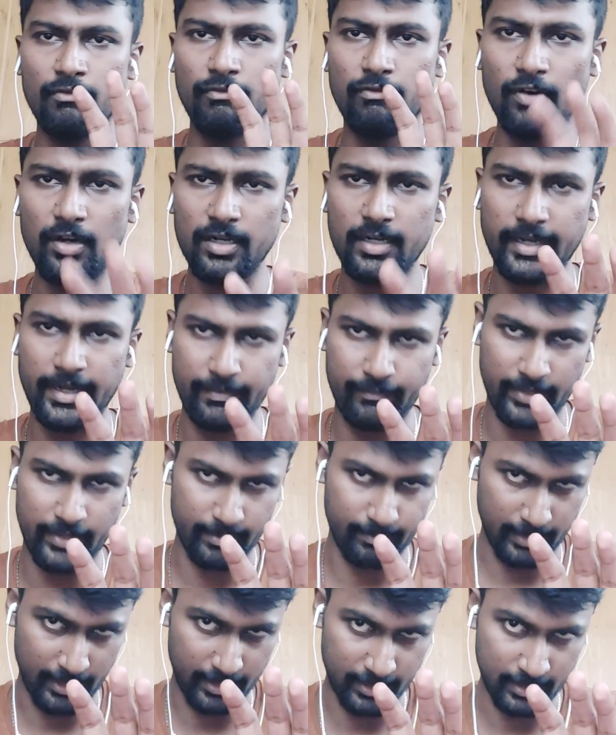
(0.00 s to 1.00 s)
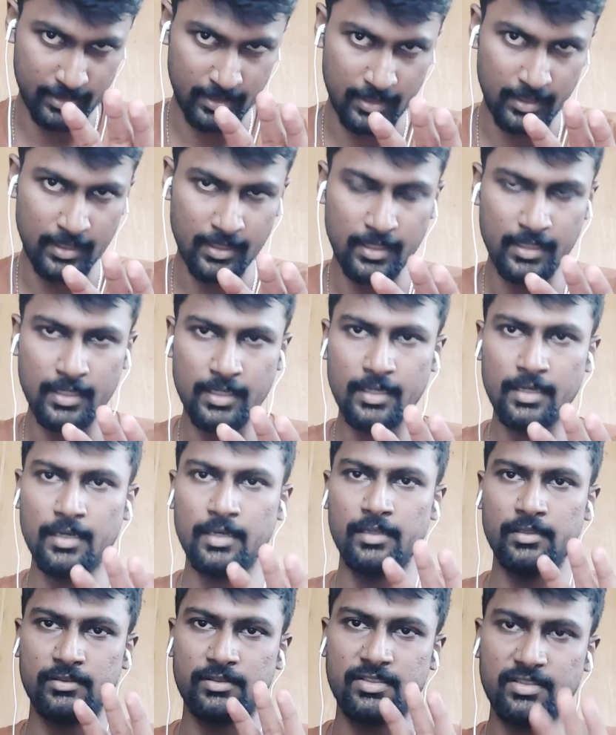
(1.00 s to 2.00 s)
Work environment.
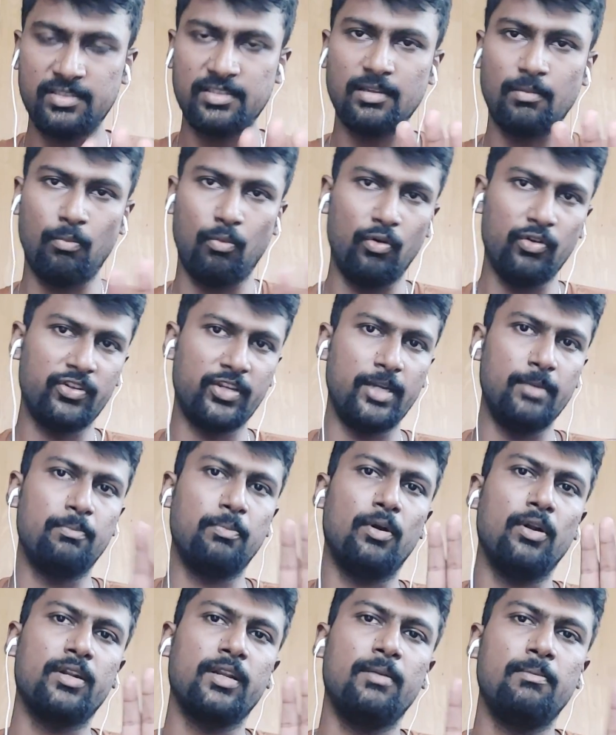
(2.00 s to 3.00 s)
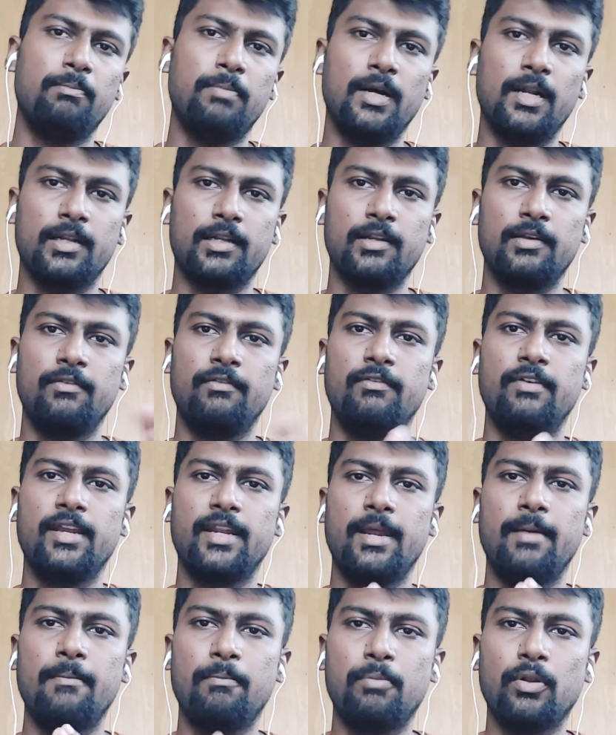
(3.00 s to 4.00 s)
This is the most important part where
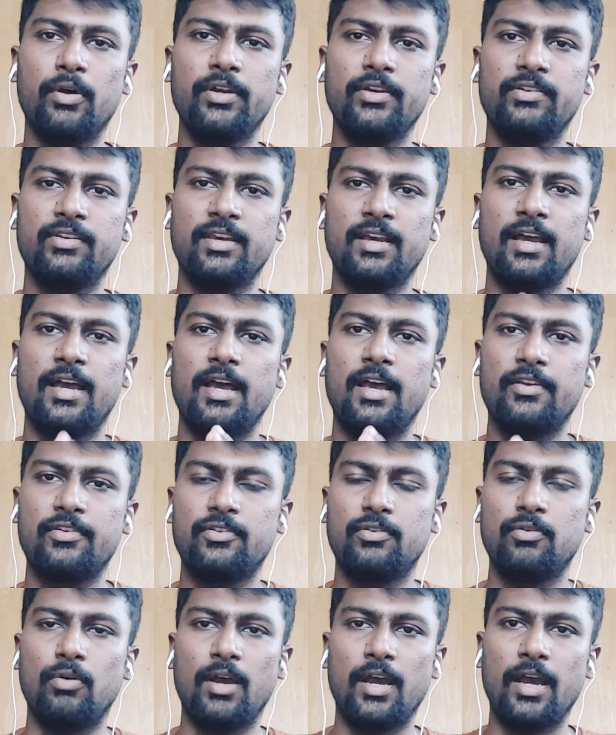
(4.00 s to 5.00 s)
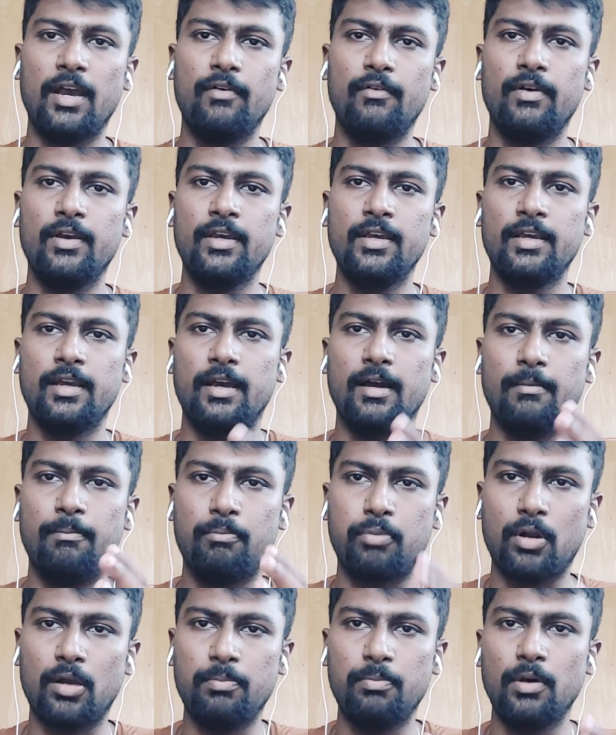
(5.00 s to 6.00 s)
employees has to have a
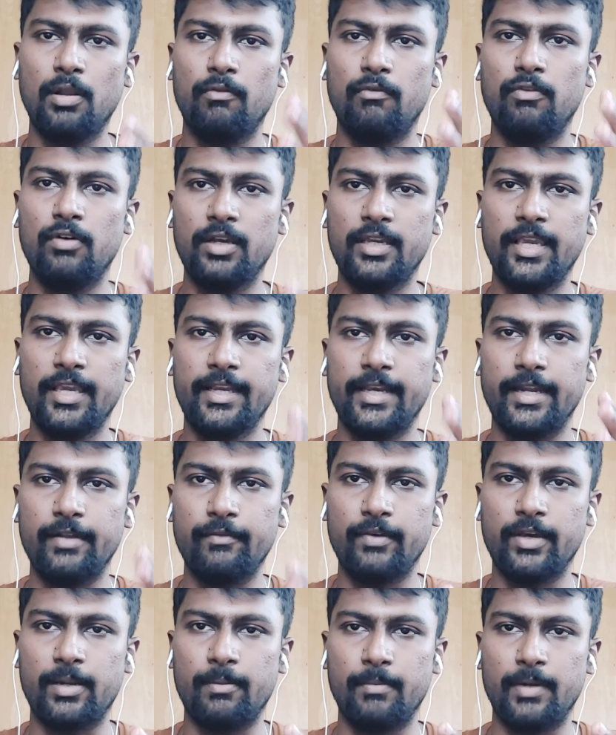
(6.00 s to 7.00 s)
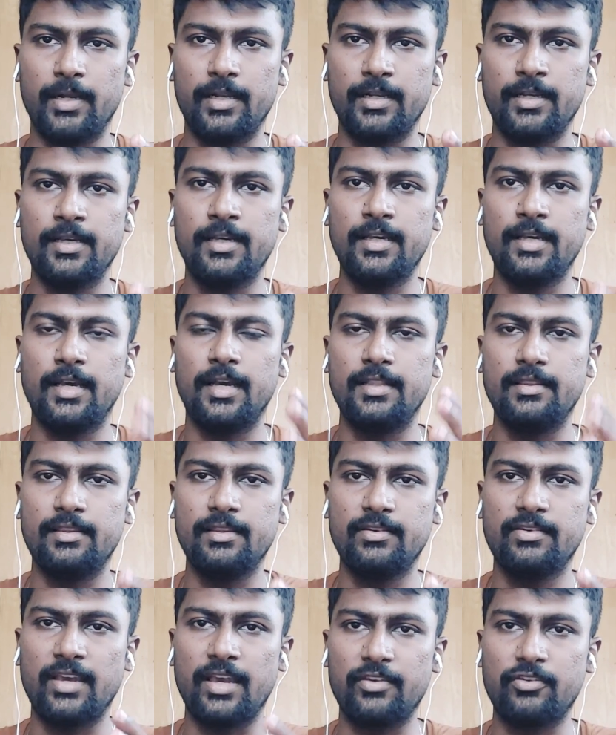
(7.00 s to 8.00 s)
proper working environment, and
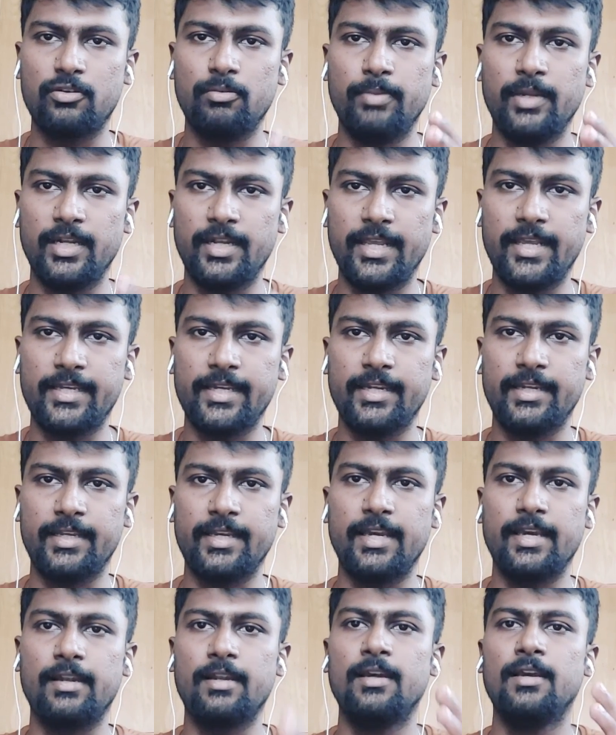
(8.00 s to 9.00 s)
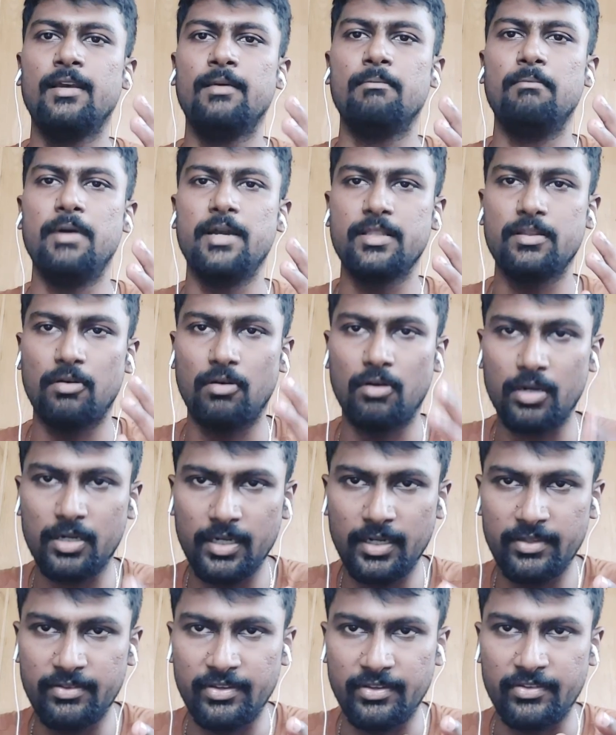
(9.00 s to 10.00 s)
this has to be taken care by the
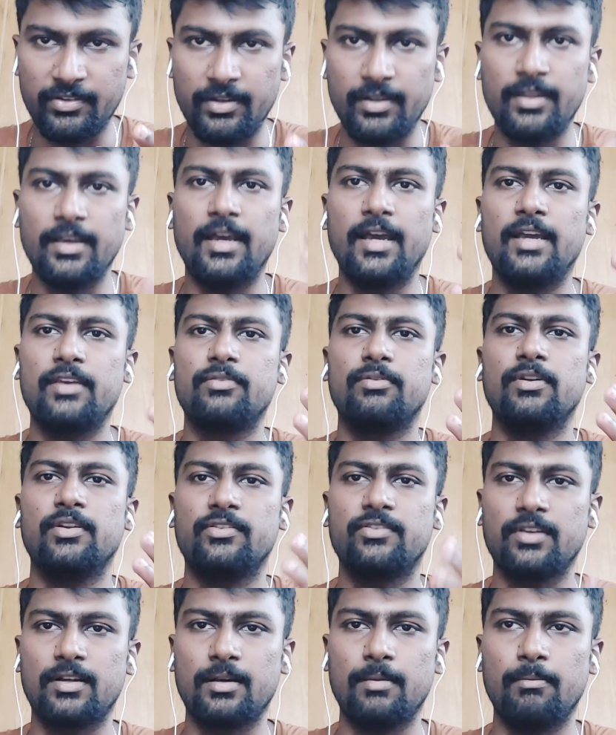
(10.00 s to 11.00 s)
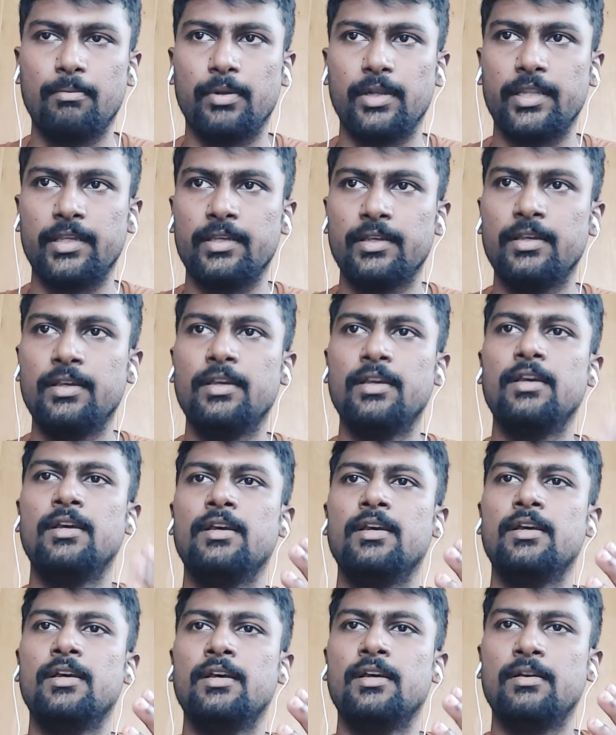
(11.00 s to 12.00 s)
organization as well as the
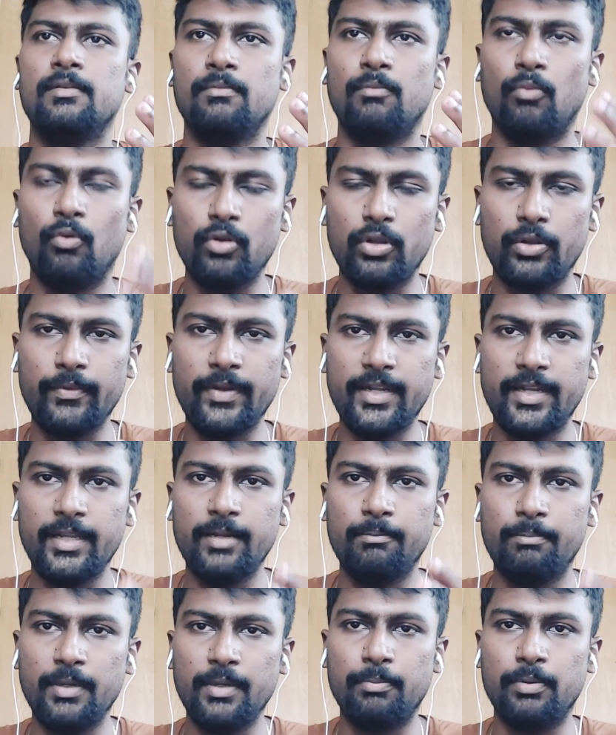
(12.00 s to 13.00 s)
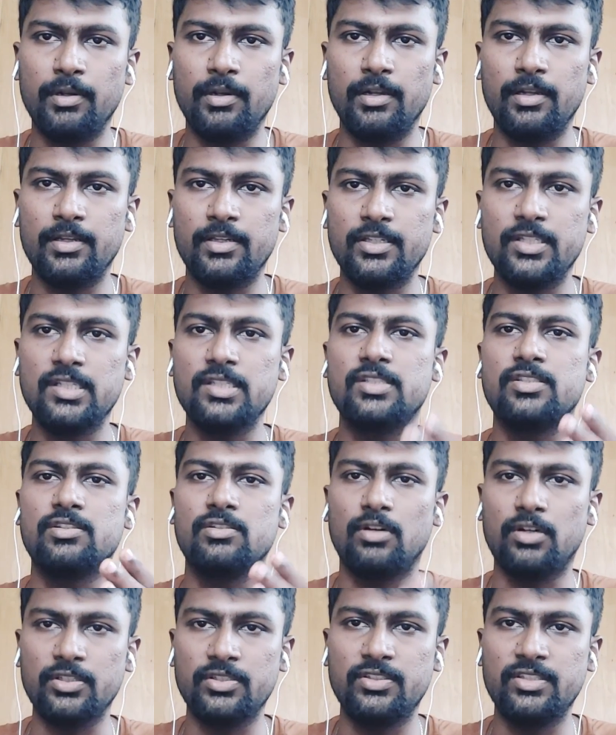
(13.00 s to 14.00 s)
company. Motivating people is
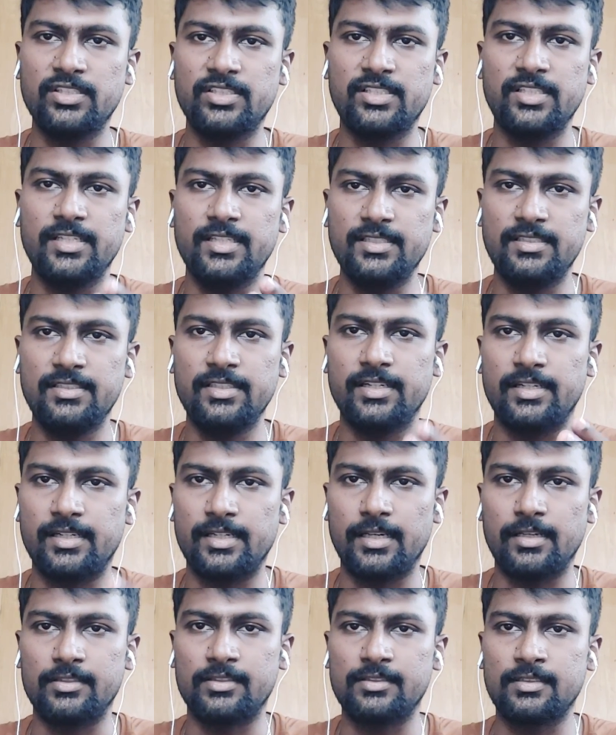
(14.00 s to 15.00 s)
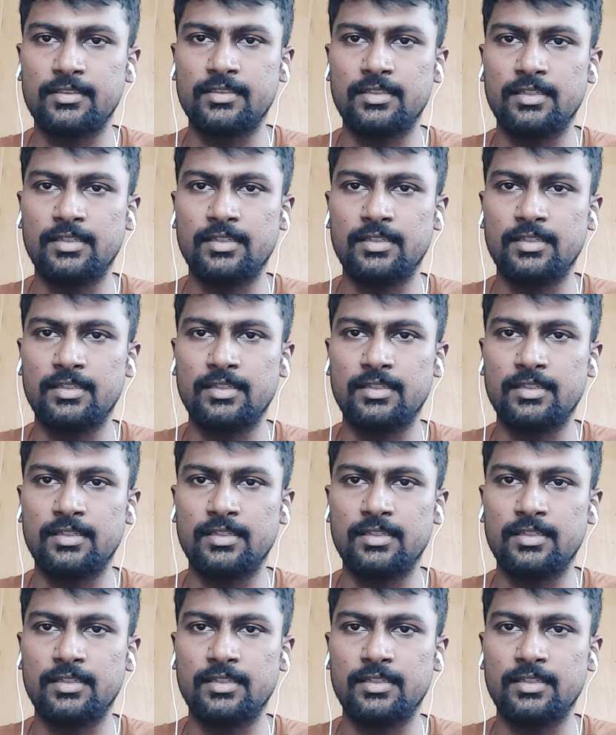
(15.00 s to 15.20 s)
not just easier task.